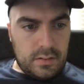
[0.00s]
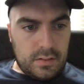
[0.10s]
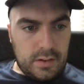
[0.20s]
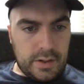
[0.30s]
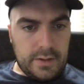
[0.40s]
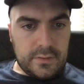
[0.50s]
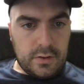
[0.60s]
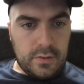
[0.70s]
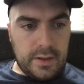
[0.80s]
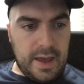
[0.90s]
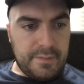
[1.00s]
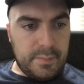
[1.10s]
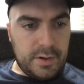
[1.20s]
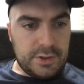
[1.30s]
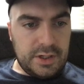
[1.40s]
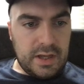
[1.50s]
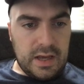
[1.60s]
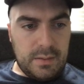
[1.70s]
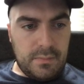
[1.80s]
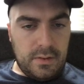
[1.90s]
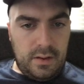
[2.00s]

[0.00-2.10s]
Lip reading: Okay, so they have emoji name,